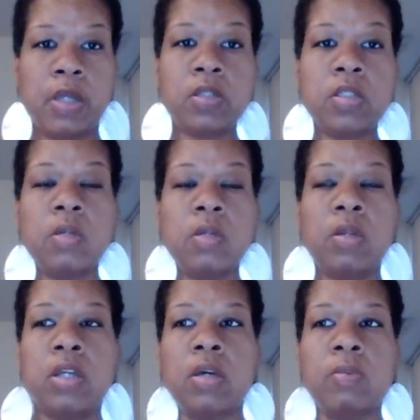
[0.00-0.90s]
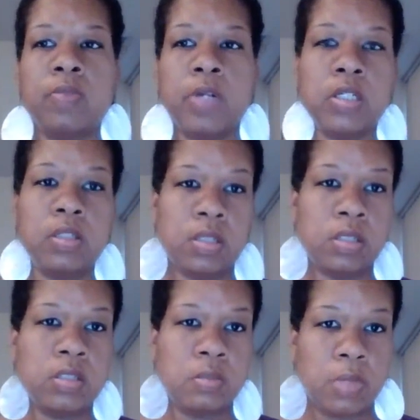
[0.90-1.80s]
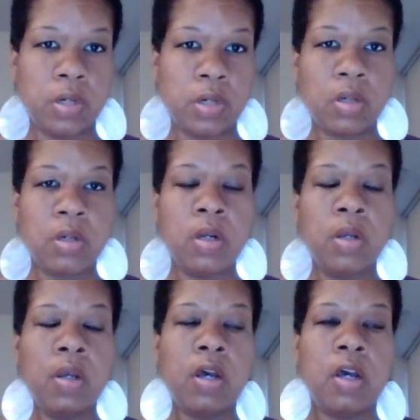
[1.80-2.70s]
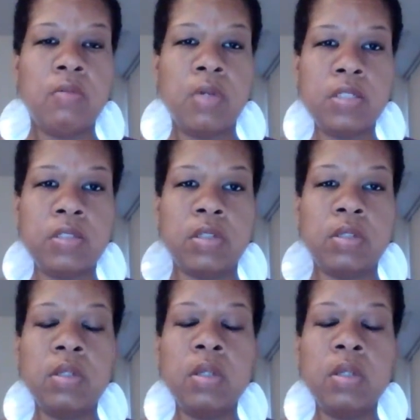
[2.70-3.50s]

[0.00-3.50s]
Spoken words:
So like frankincense and myrrh resin,